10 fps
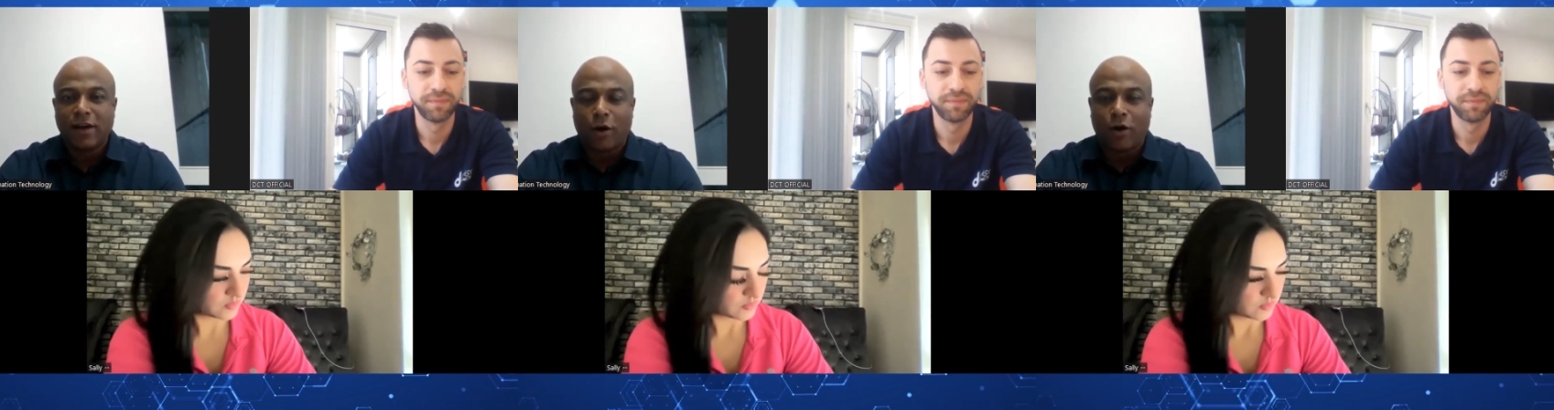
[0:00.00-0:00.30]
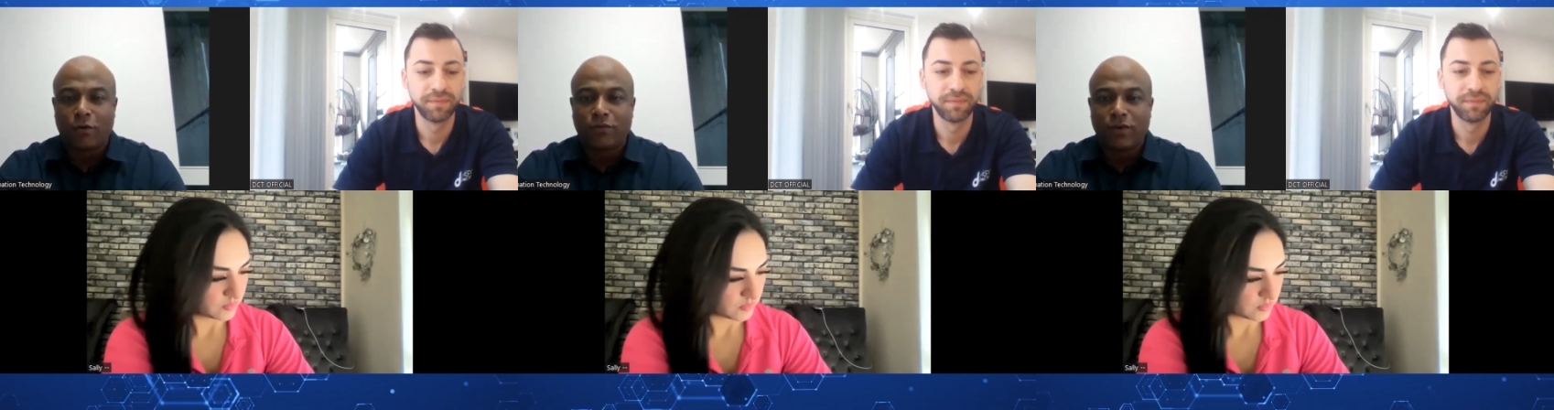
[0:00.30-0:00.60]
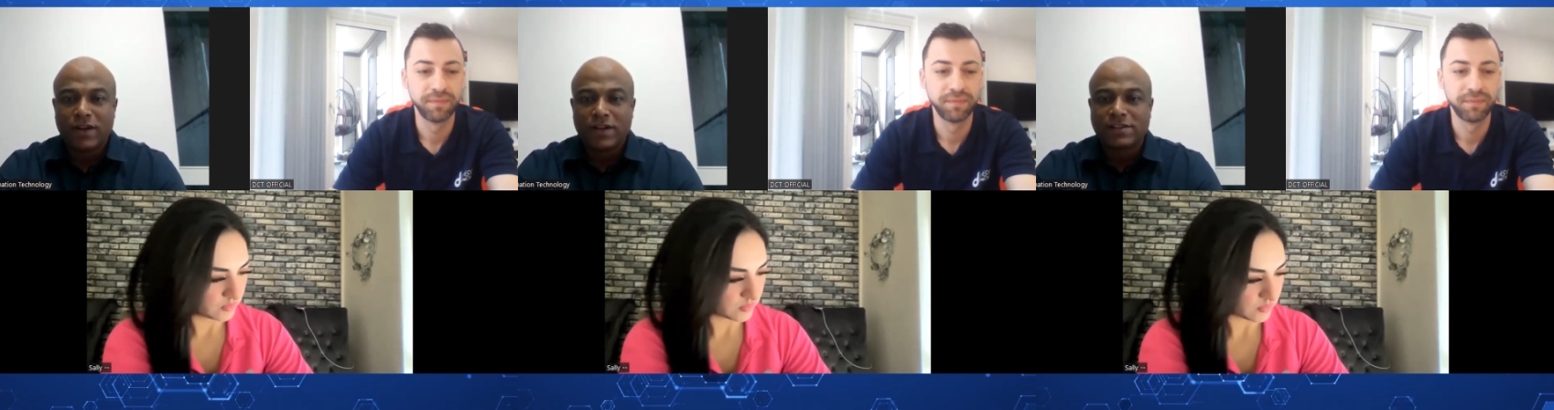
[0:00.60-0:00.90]
Speaker 1: of
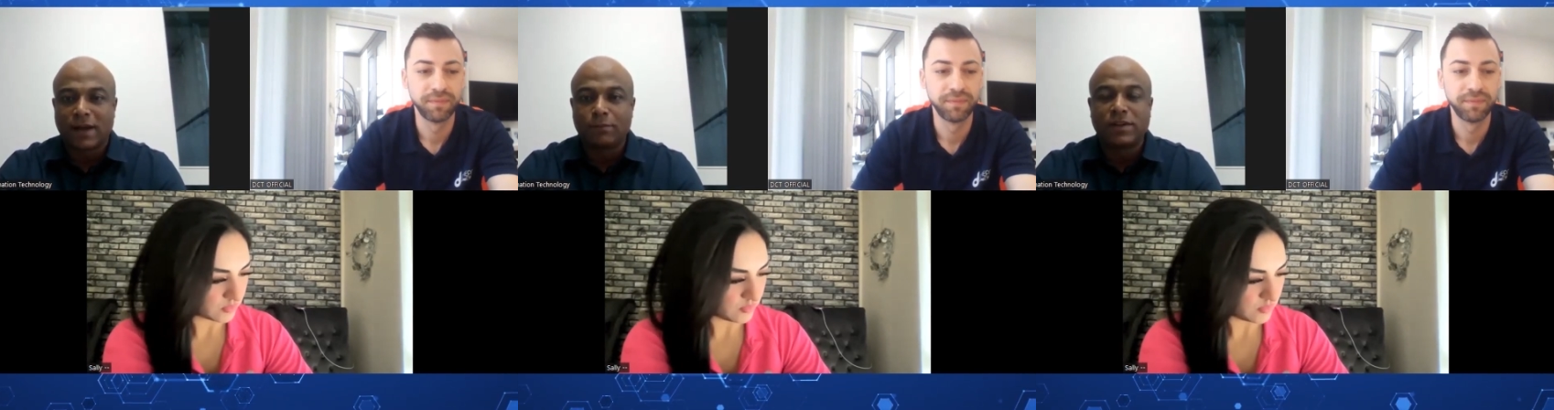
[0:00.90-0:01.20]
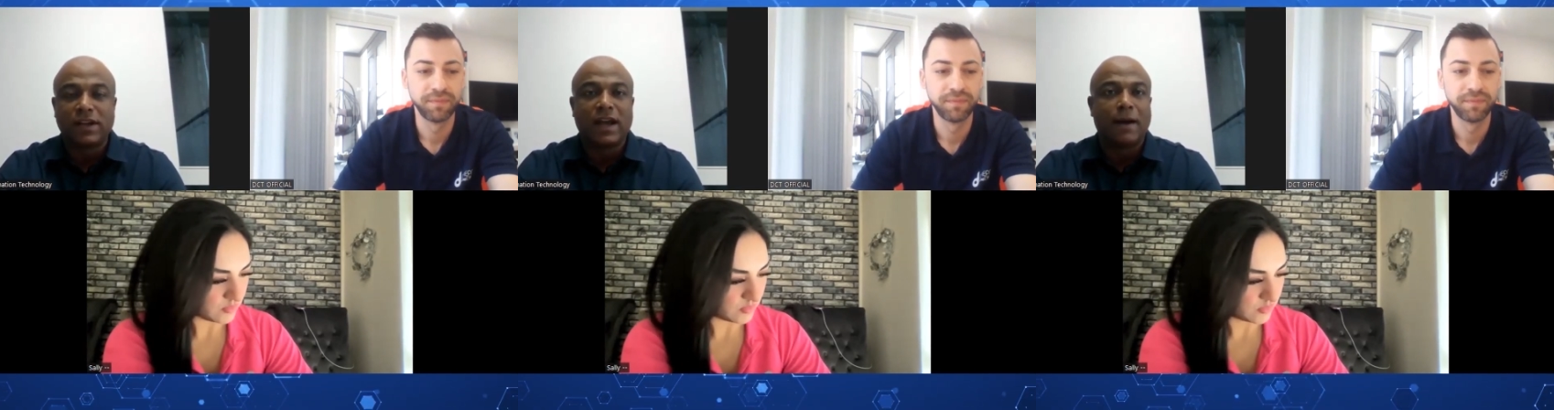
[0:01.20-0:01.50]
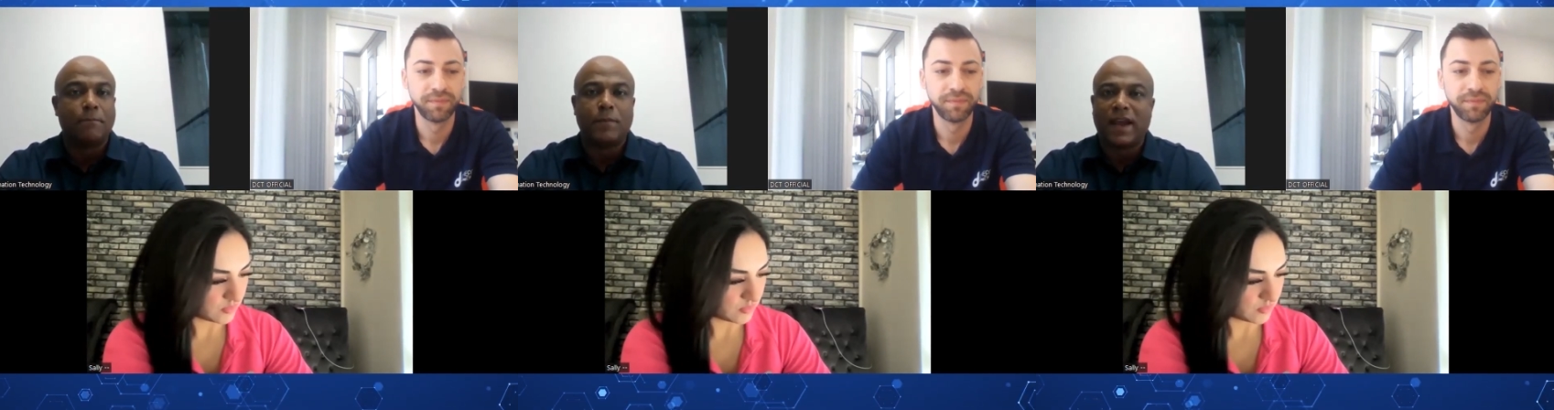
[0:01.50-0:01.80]
something
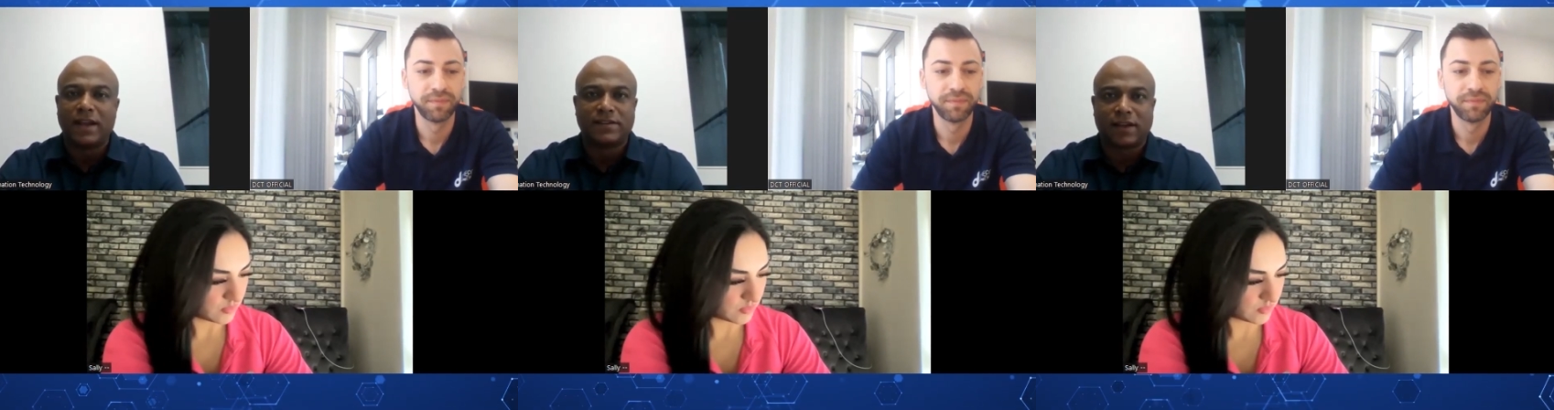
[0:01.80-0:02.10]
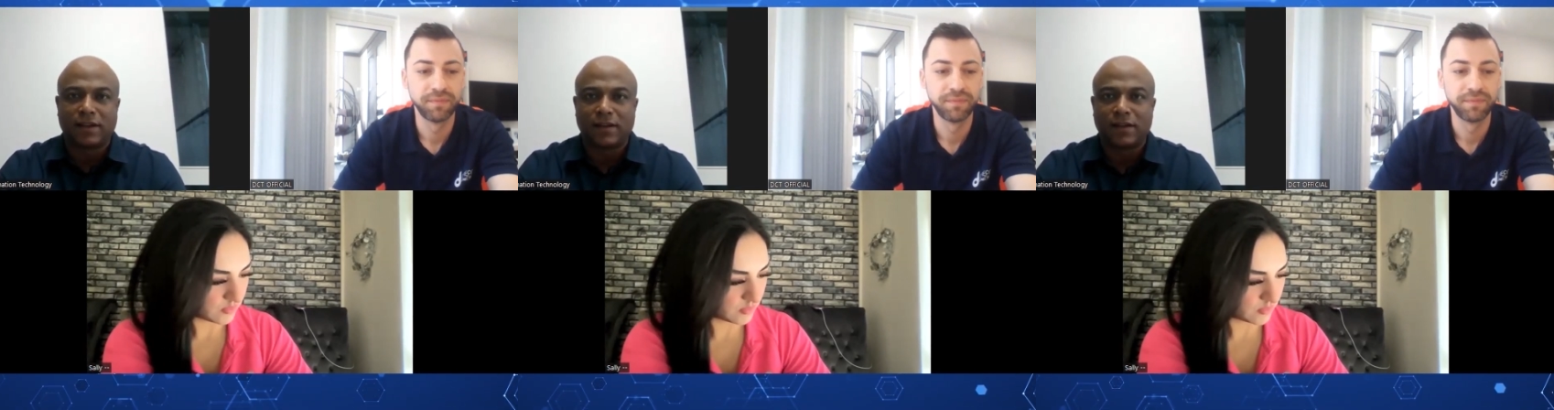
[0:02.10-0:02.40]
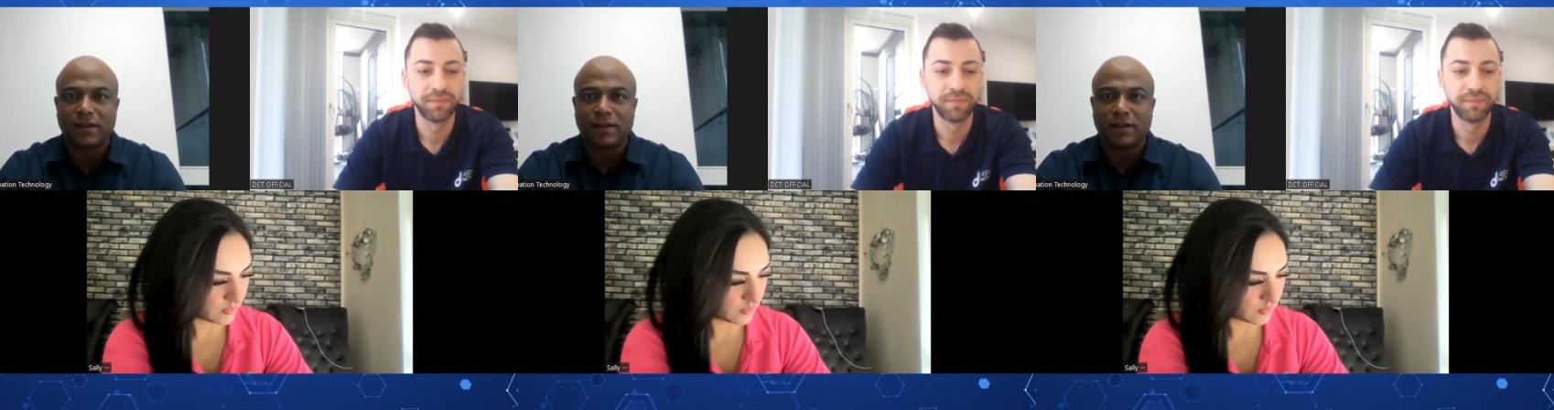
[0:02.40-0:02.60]
amazing.